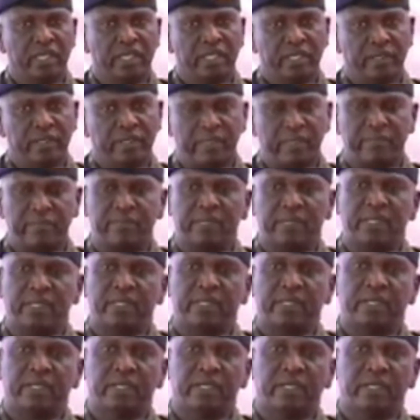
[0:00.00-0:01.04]

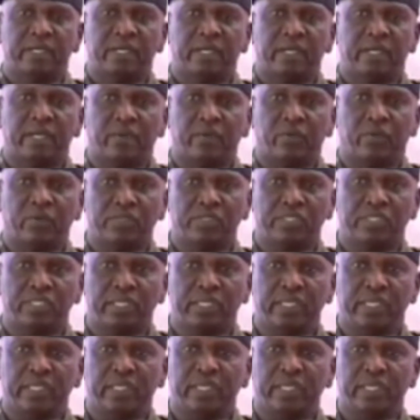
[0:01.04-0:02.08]
Remember, I was
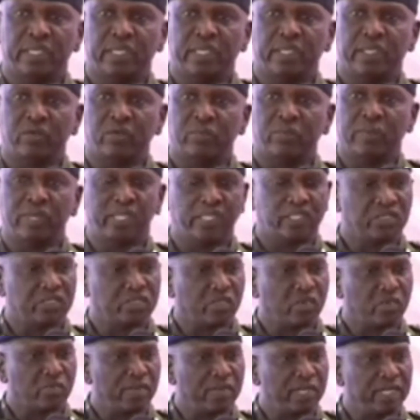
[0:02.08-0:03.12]
the operations
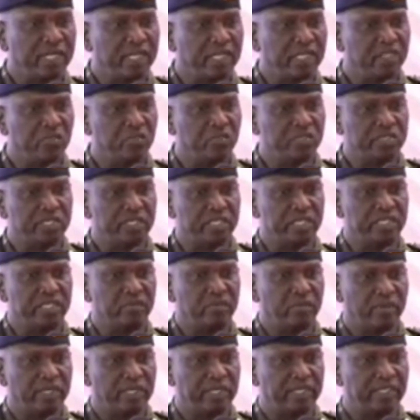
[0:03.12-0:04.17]
commander in Dusit
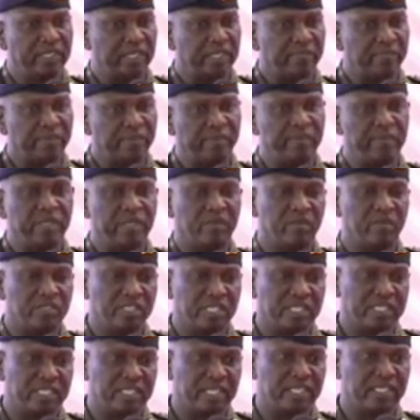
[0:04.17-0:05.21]
when the Republic was
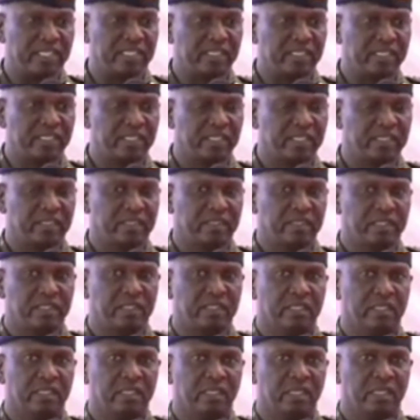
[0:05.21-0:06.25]
attacked.
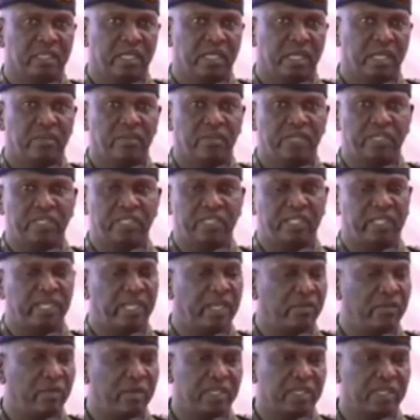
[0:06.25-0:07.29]
I went
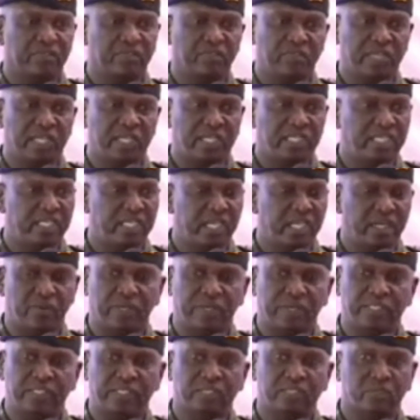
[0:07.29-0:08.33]
there, I worked for 19
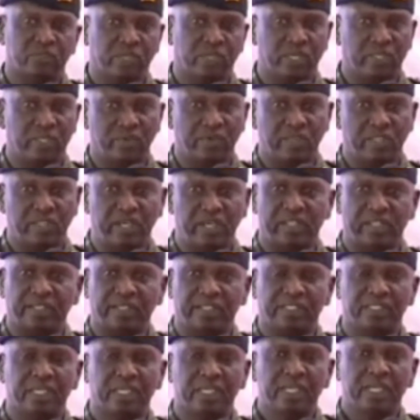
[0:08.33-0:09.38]
hours together with
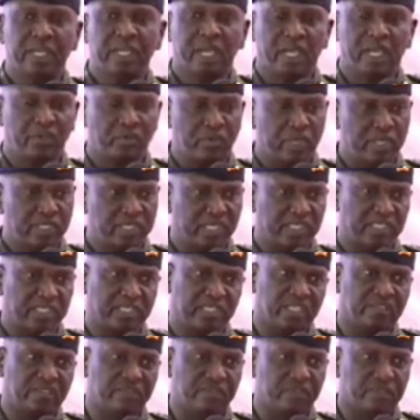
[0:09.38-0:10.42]
others, and we were
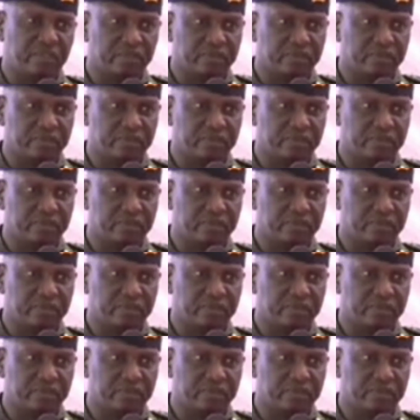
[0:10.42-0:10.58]
successful.